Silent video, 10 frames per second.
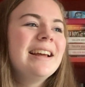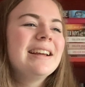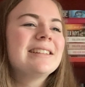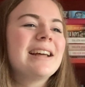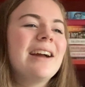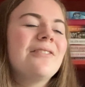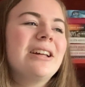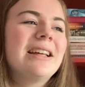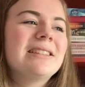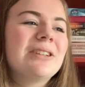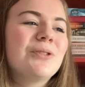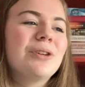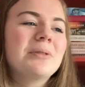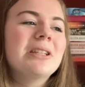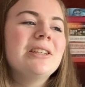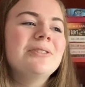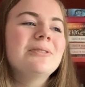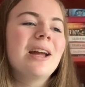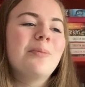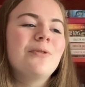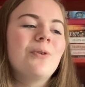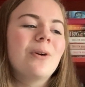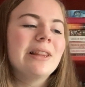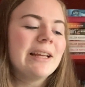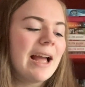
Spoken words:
because I find that stuff like really cute, like before like